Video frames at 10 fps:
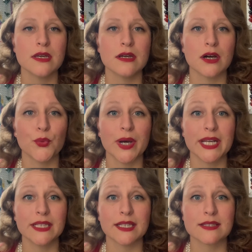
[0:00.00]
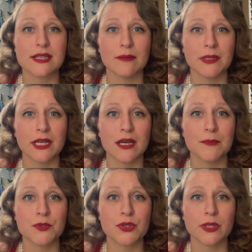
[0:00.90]
a wedding that's coming up
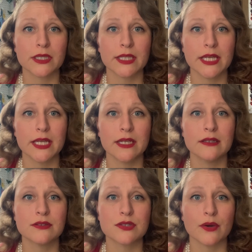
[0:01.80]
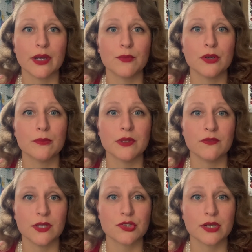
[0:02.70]
shortly, so I will be
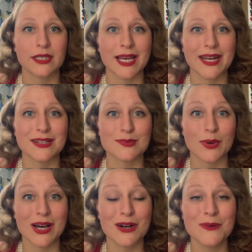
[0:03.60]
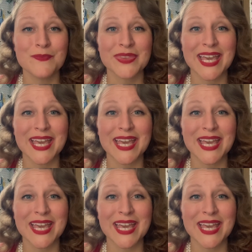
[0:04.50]
featuring that as well.